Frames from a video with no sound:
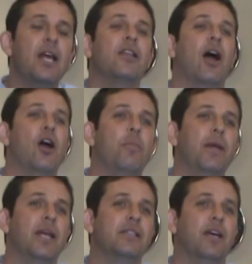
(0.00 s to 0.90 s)
Now, I hope
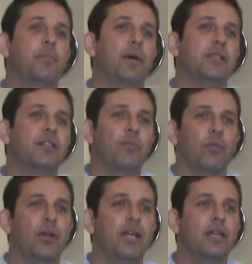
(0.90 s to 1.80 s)
he ends up somewhere
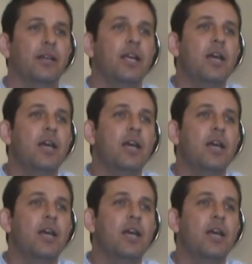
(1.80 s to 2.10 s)
where he can